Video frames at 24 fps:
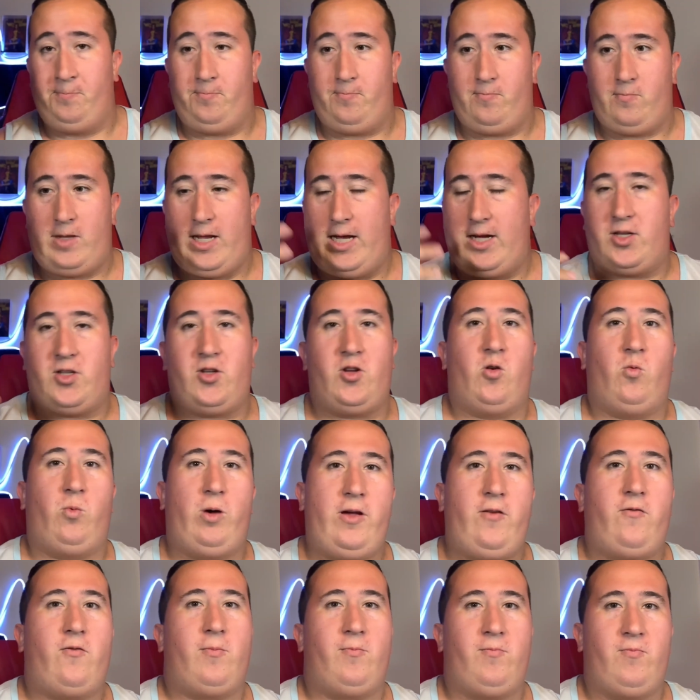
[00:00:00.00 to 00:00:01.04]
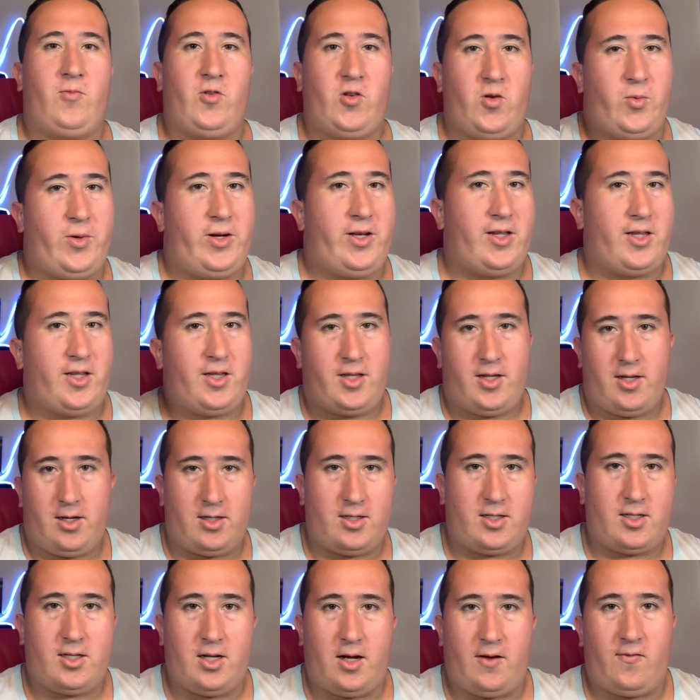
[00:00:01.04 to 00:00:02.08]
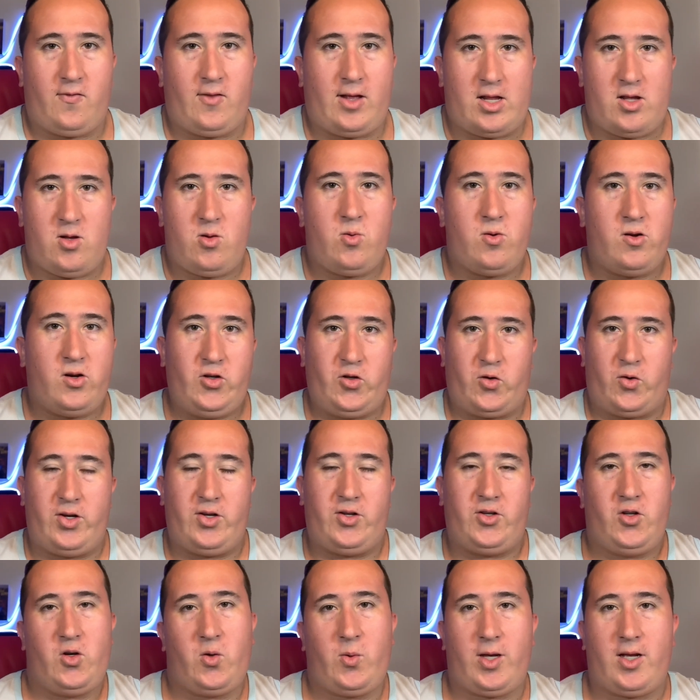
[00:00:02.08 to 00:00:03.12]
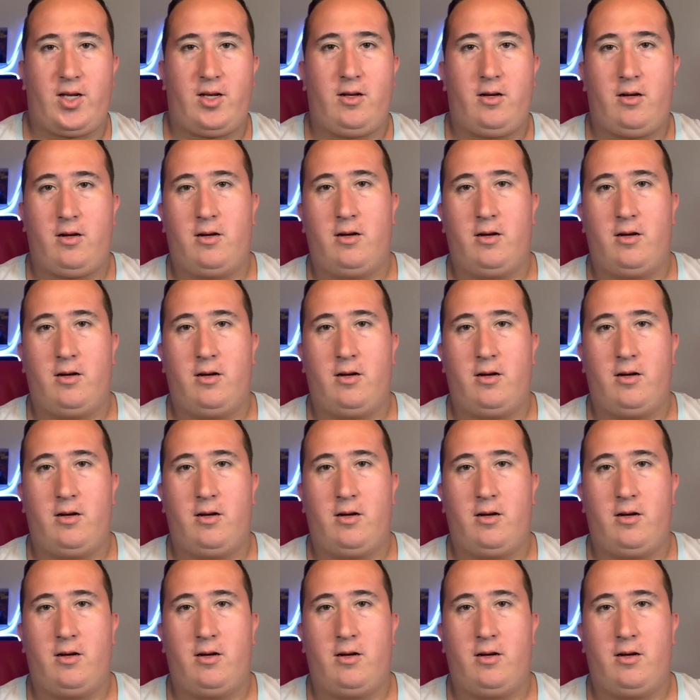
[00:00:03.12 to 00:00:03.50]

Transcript: takes you away from doing the stuff that you enjoy doing.